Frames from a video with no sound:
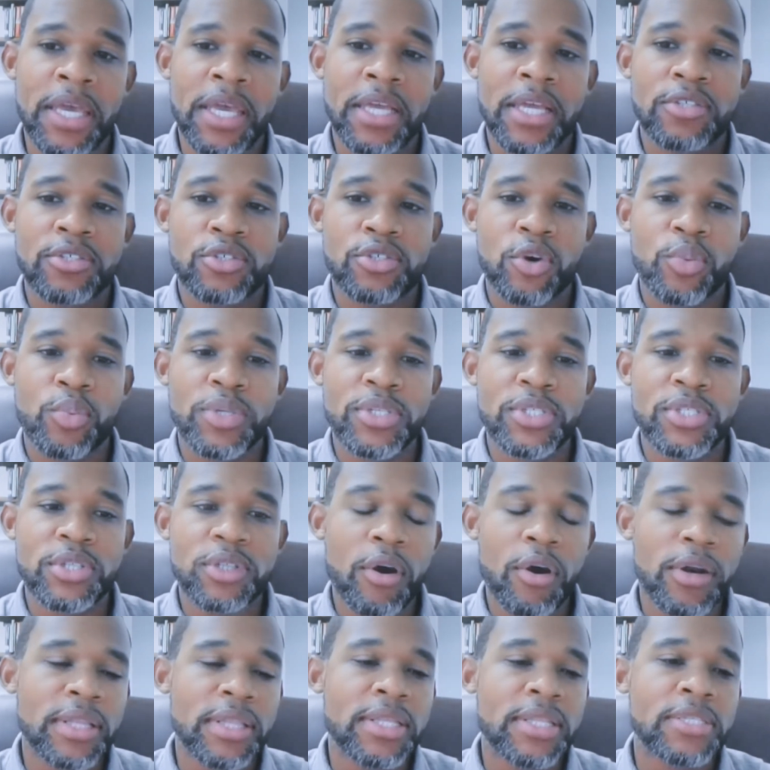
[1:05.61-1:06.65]
And so we
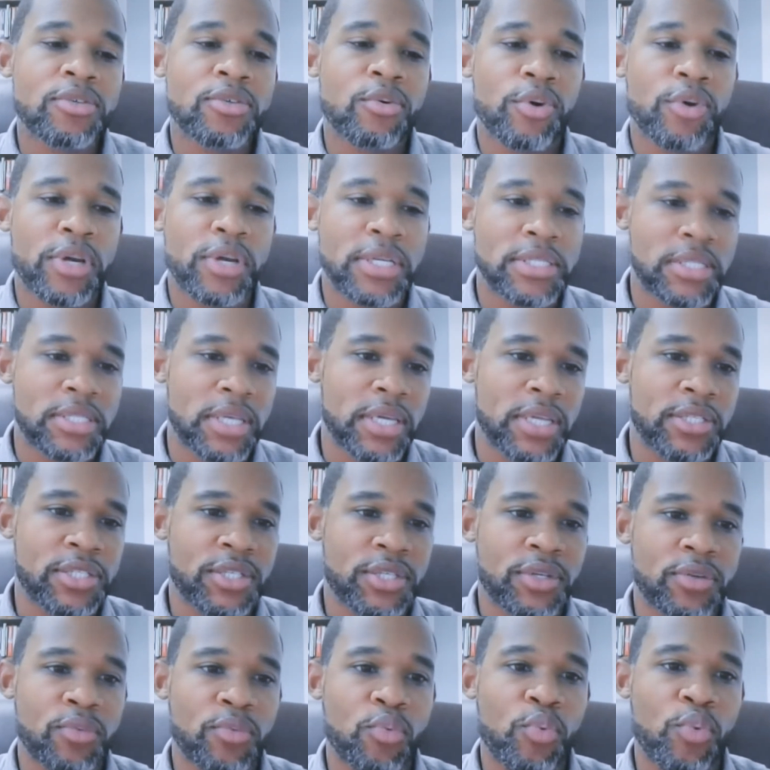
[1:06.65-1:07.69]
started this
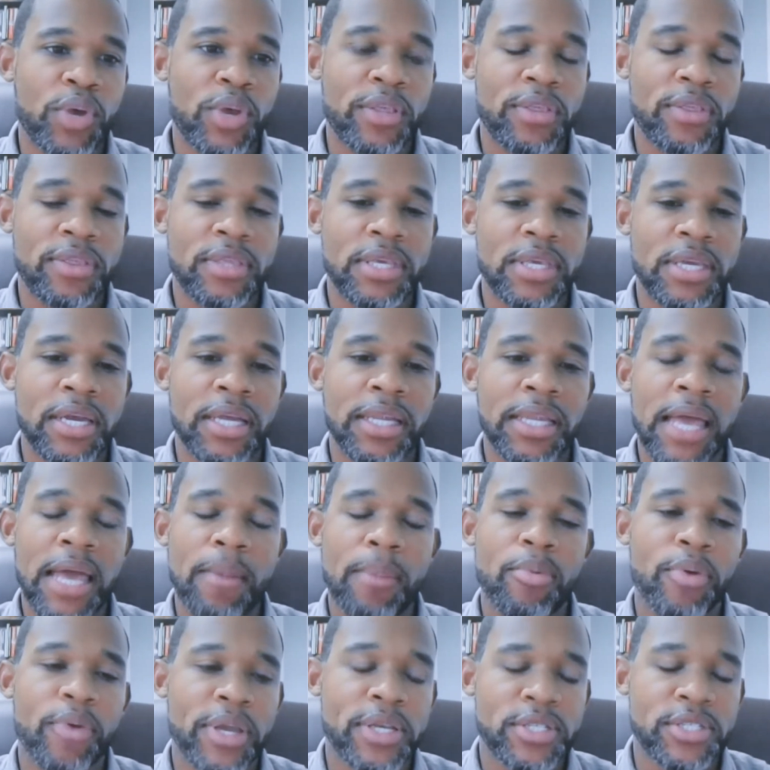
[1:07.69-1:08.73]
organization with the
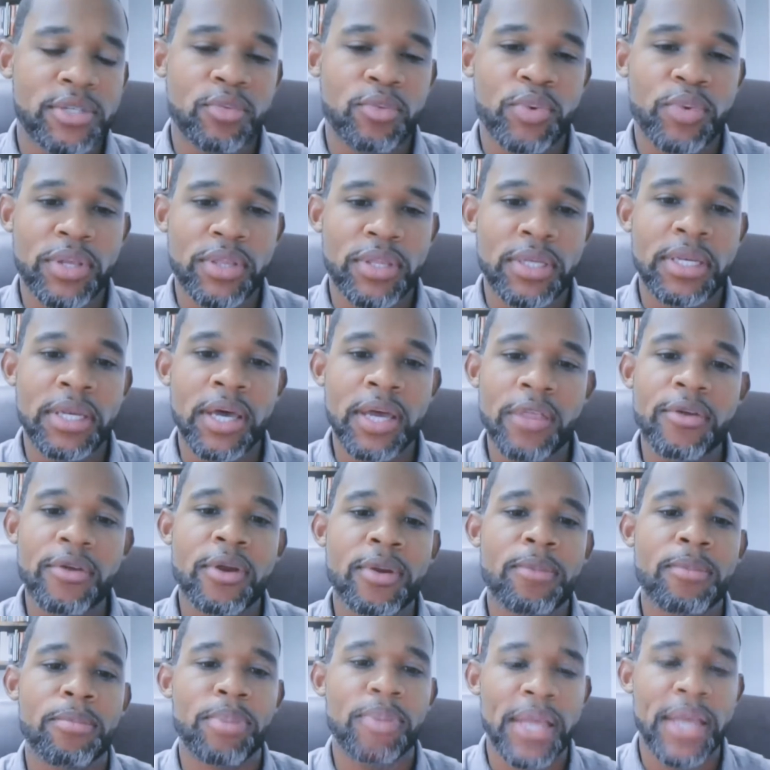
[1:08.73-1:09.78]
collaboration with
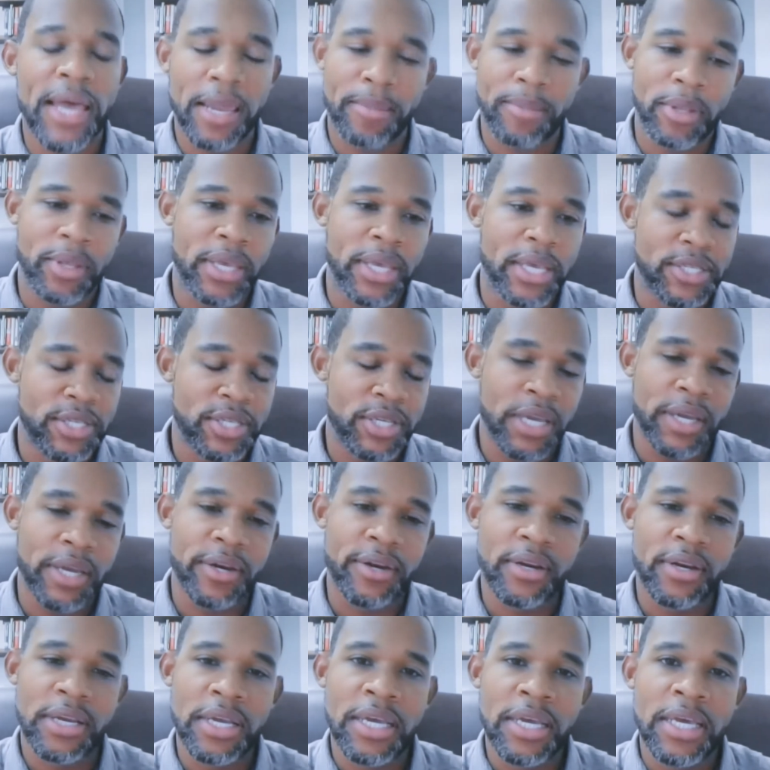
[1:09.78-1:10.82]
another black male
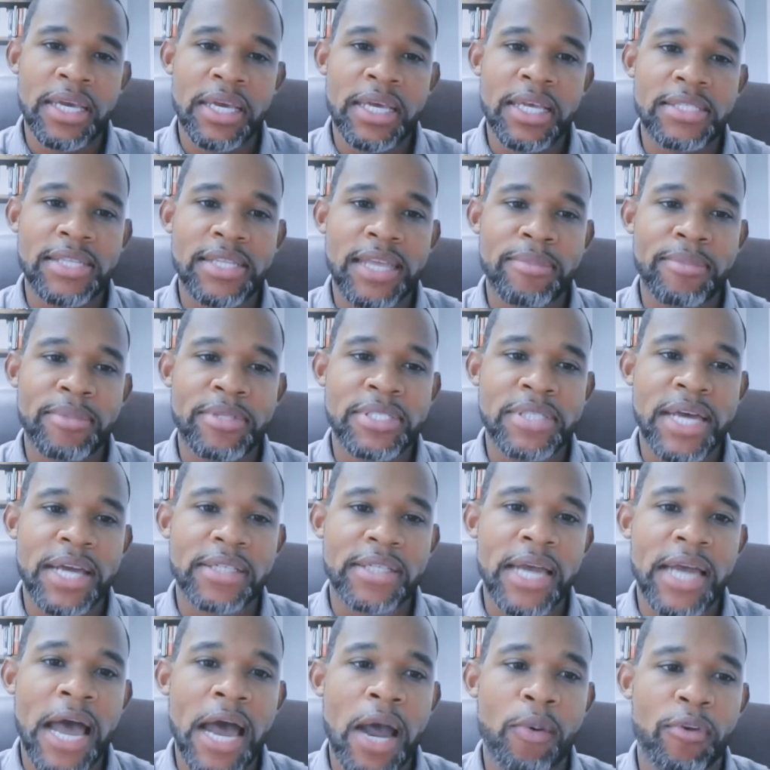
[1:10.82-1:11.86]
educator. His name is
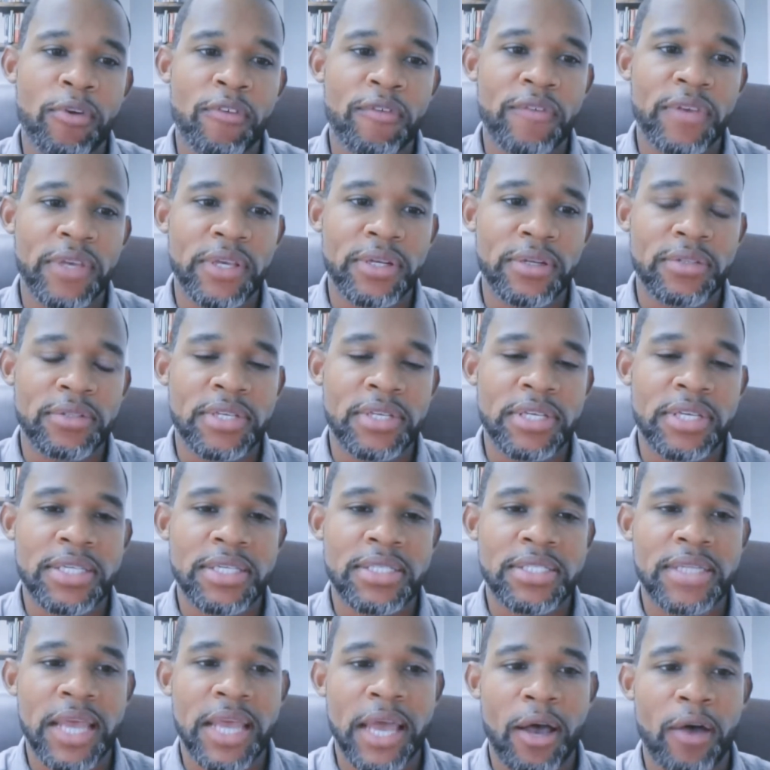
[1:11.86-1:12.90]
Dr. Howard Fields. He
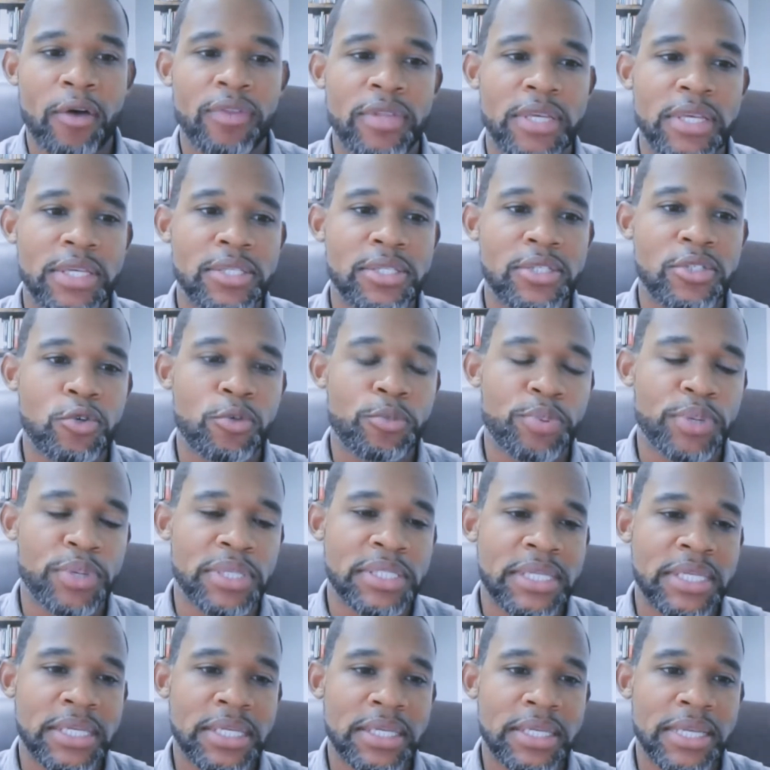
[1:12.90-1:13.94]
is now the
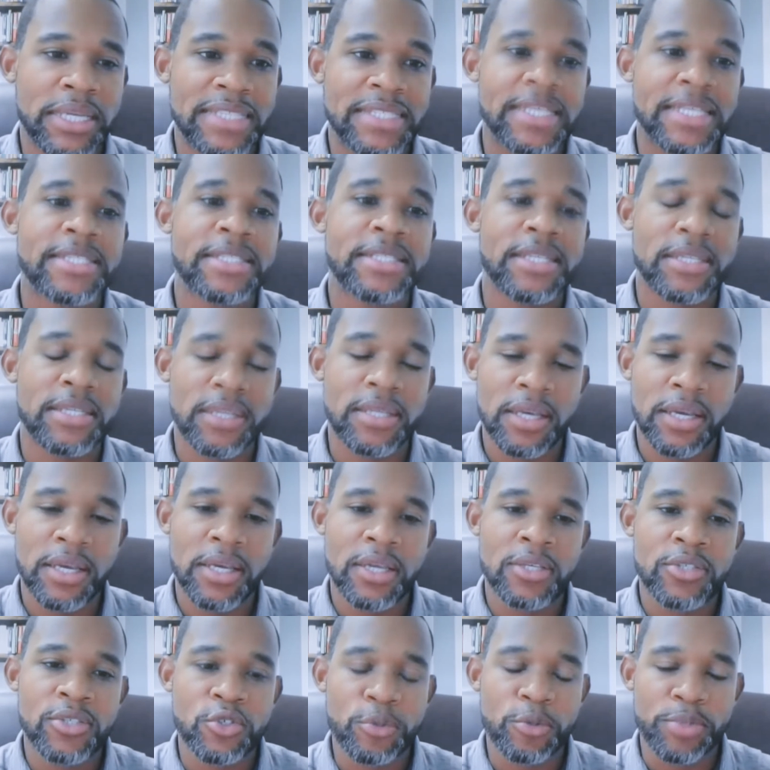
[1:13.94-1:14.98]
assistant
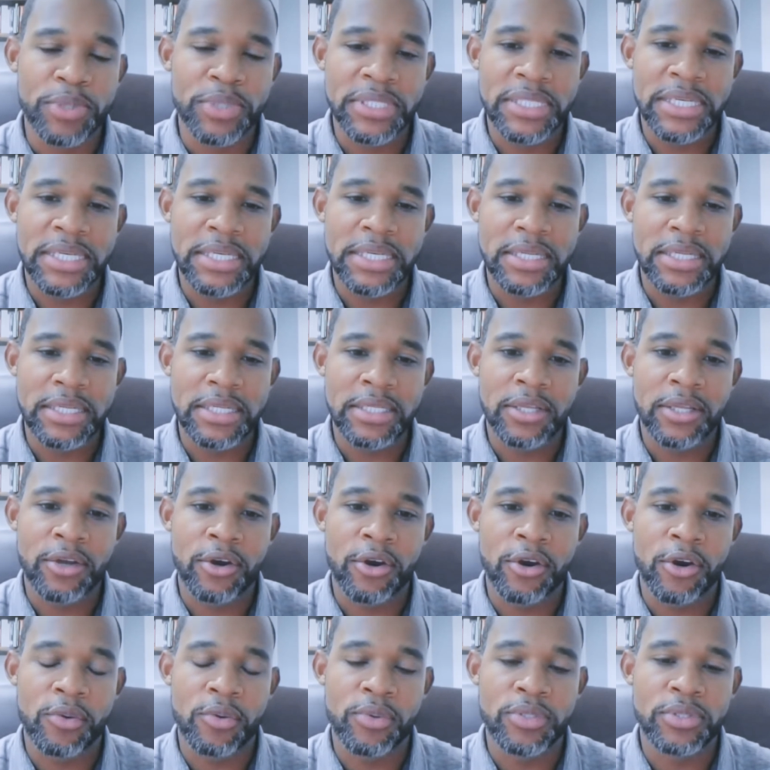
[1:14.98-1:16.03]
superintendent in the
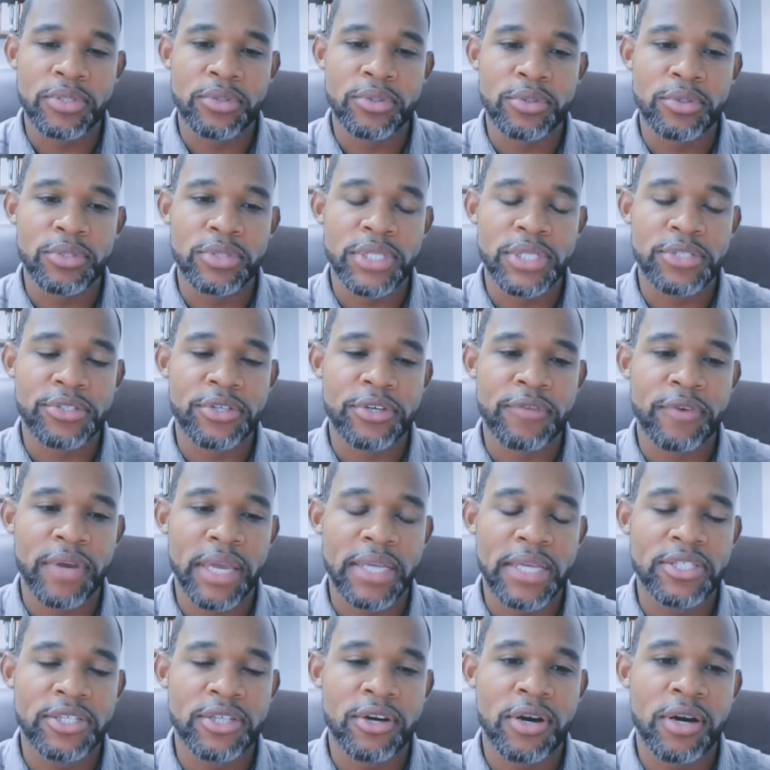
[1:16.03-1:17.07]
Kirkwood School District for
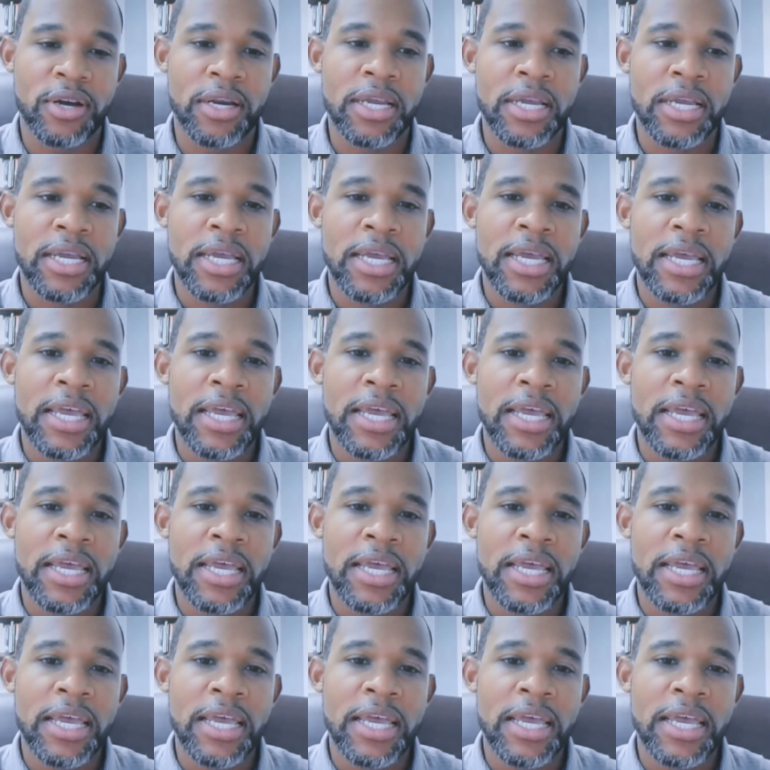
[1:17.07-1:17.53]
HR.